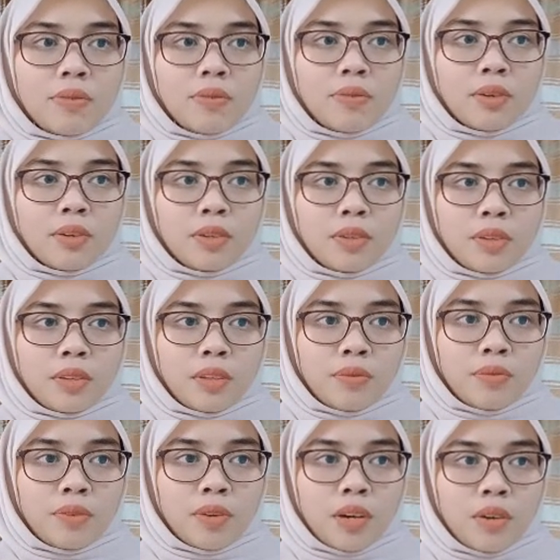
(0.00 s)
For
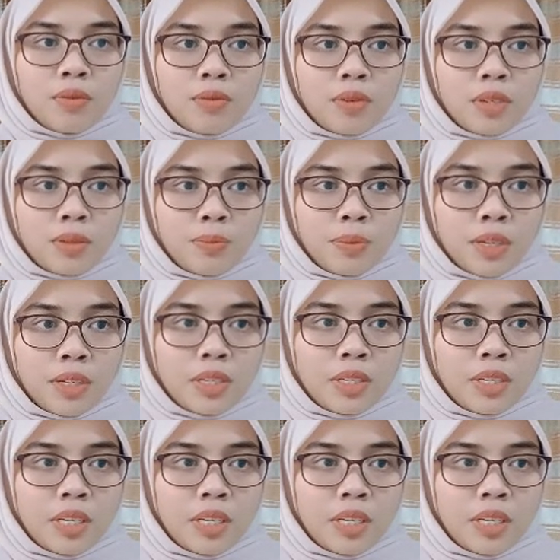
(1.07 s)
24 hours per